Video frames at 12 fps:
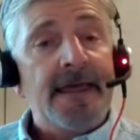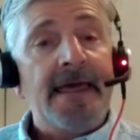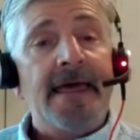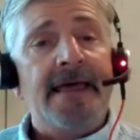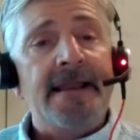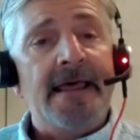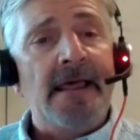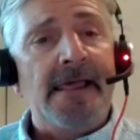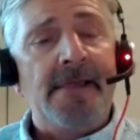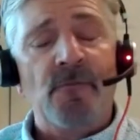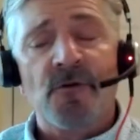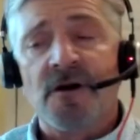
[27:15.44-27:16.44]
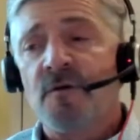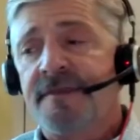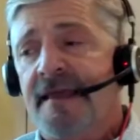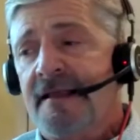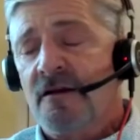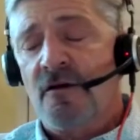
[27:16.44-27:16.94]
and work with
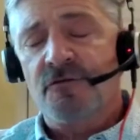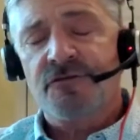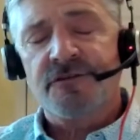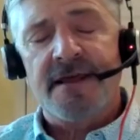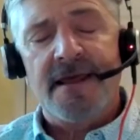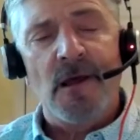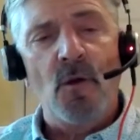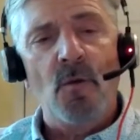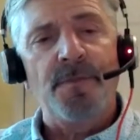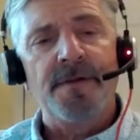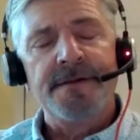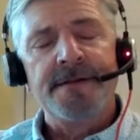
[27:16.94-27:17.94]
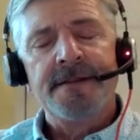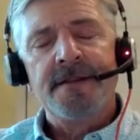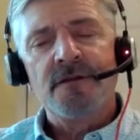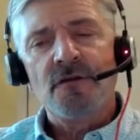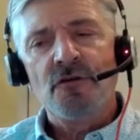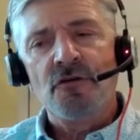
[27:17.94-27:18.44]
that coach to help
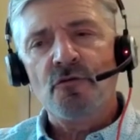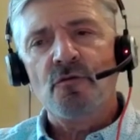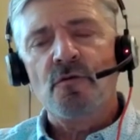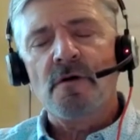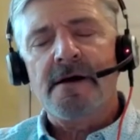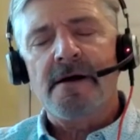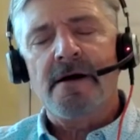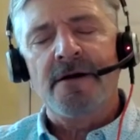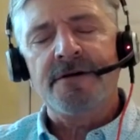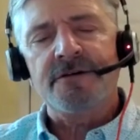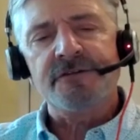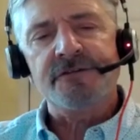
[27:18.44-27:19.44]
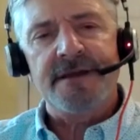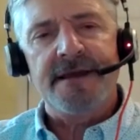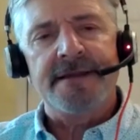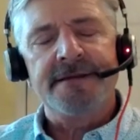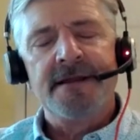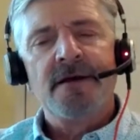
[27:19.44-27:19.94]
you
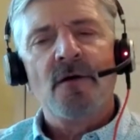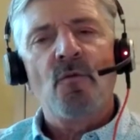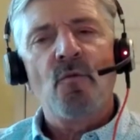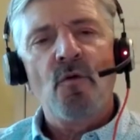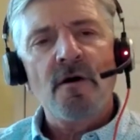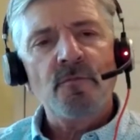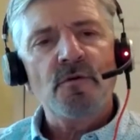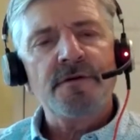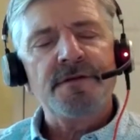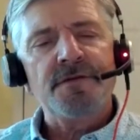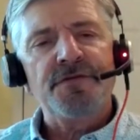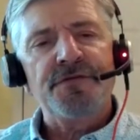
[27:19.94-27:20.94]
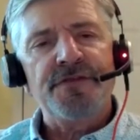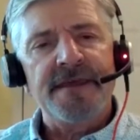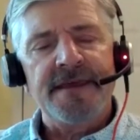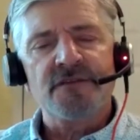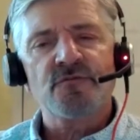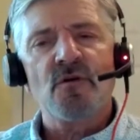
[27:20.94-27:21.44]
understand what were the
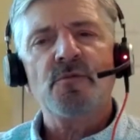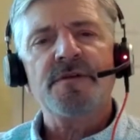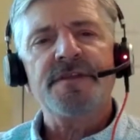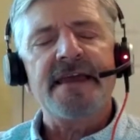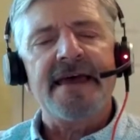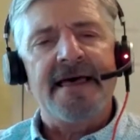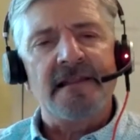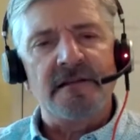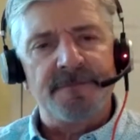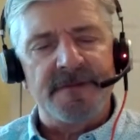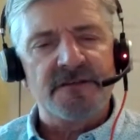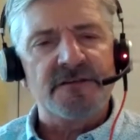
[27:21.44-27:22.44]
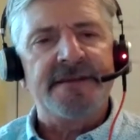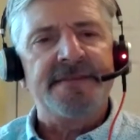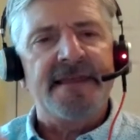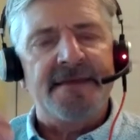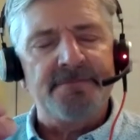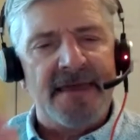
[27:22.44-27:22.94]
things, what were the elements in
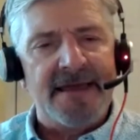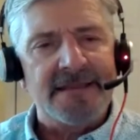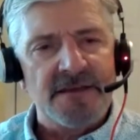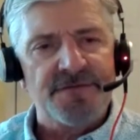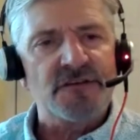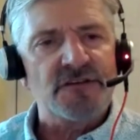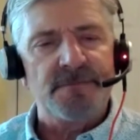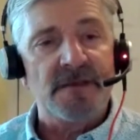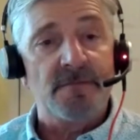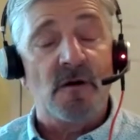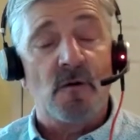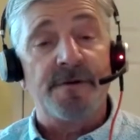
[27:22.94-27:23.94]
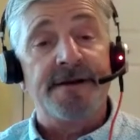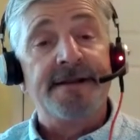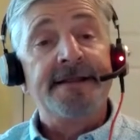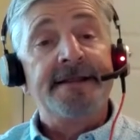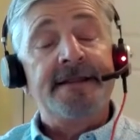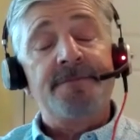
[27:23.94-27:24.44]
that magnificent me moment.
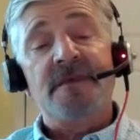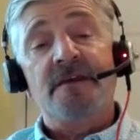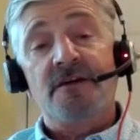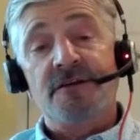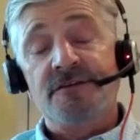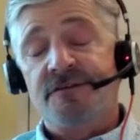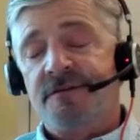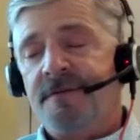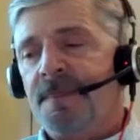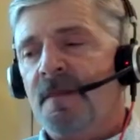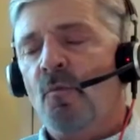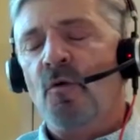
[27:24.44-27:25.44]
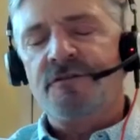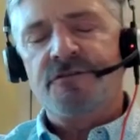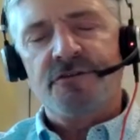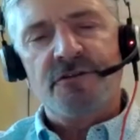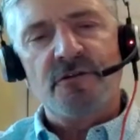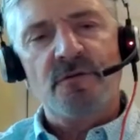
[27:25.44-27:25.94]
Because what you're
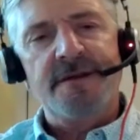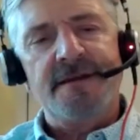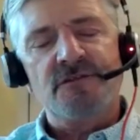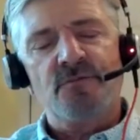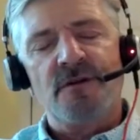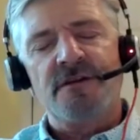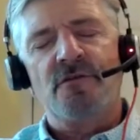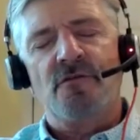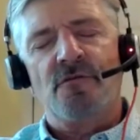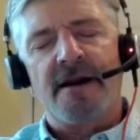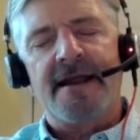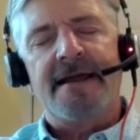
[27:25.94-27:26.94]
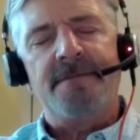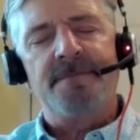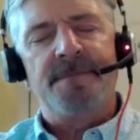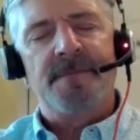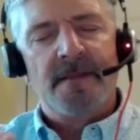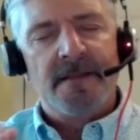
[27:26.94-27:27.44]
doing is, when you
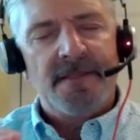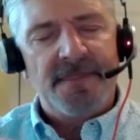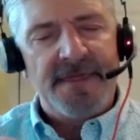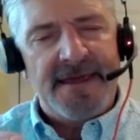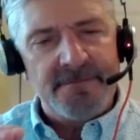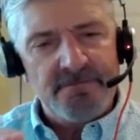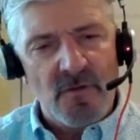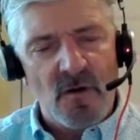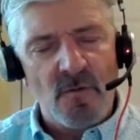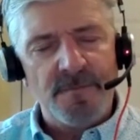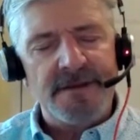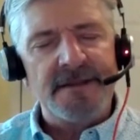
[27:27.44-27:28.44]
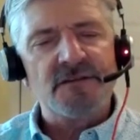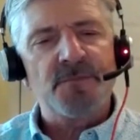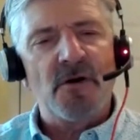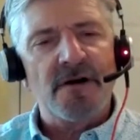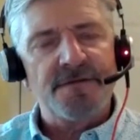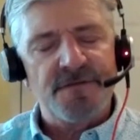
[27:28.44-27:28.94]
grab that moment, it's
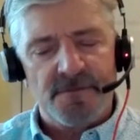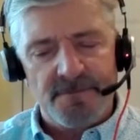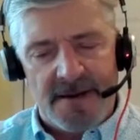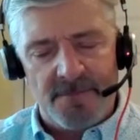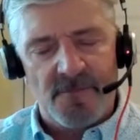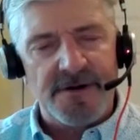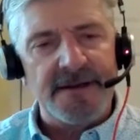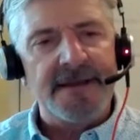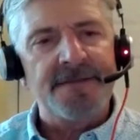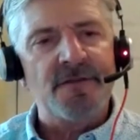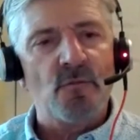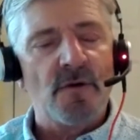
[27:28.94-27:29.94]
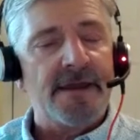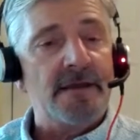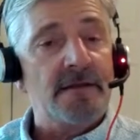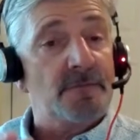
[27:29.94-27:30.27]
part of your memory. And the way